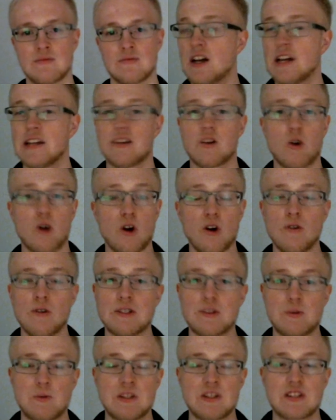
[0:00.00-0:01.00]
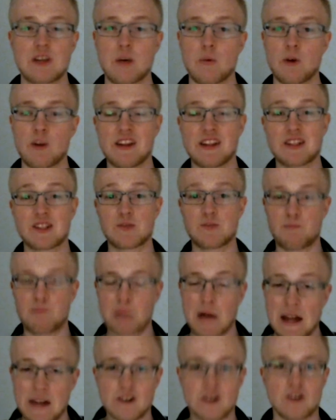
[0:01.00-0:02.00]
There will always be someone that's
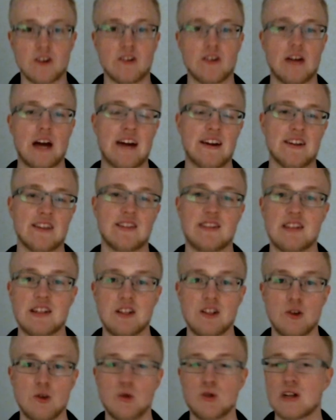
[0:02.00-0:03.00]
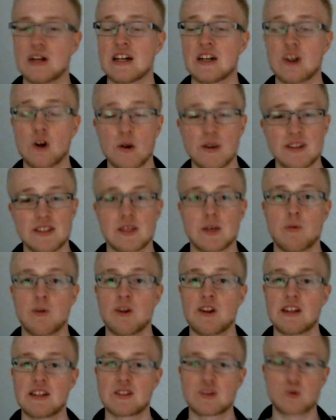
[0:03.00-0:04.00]
better at it than you, and always someone
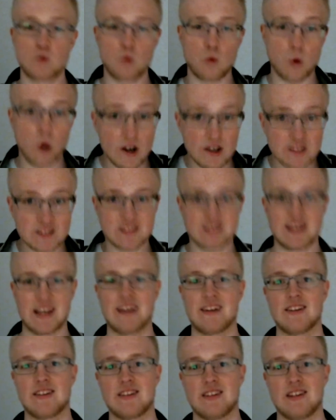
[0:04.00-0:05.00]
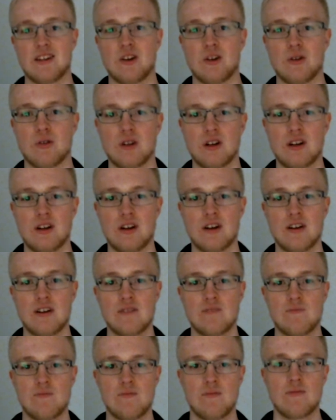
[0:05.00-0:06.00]
that's worse at it than you.
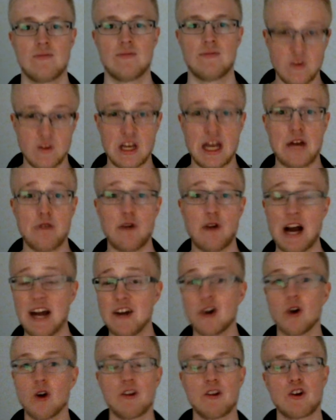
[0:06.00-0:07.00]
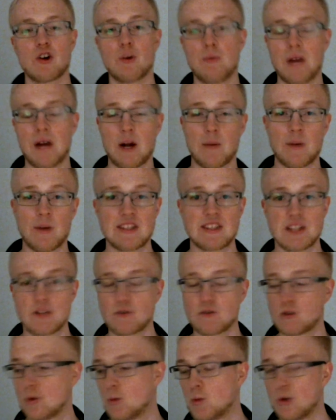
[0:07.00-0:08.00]
If I only compare myself
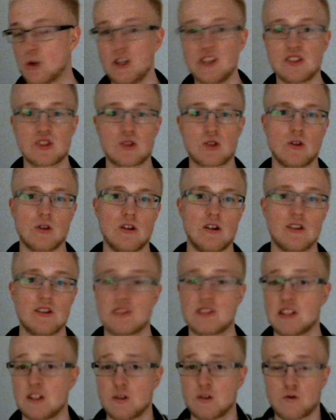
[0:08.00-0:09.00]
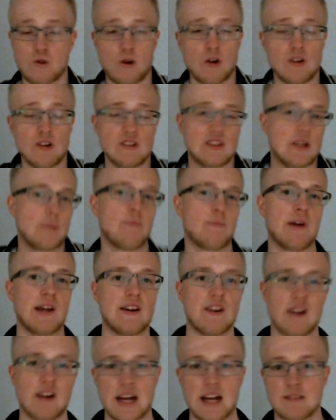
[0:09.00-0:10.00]
to preschoolers, then of course I'm
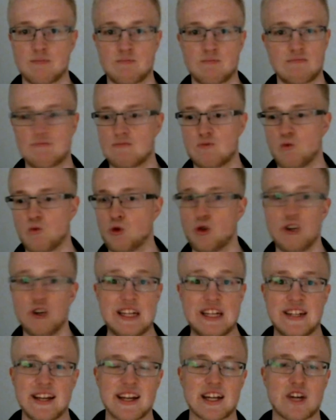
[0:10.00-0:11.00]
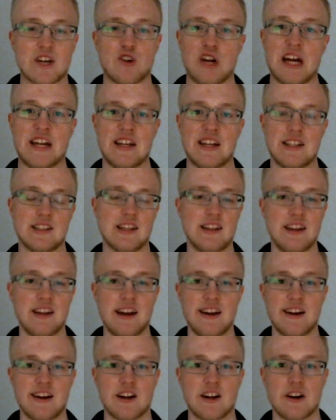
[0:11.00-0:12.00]
better at reading and writing than they
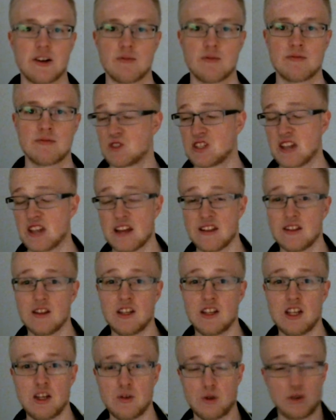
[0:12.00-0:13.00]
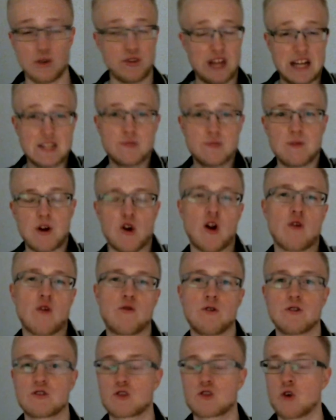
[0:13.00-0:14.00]
are. Suddenly, if that's my
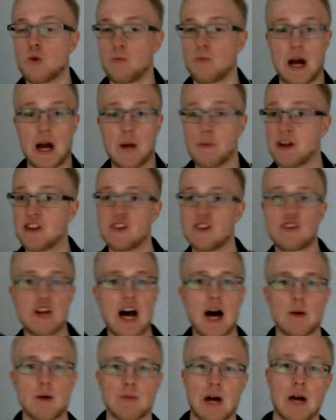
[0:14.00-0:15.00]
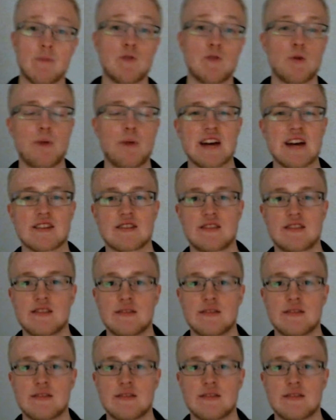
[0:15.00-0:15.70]
reference group, I'm at the top, I'm the best.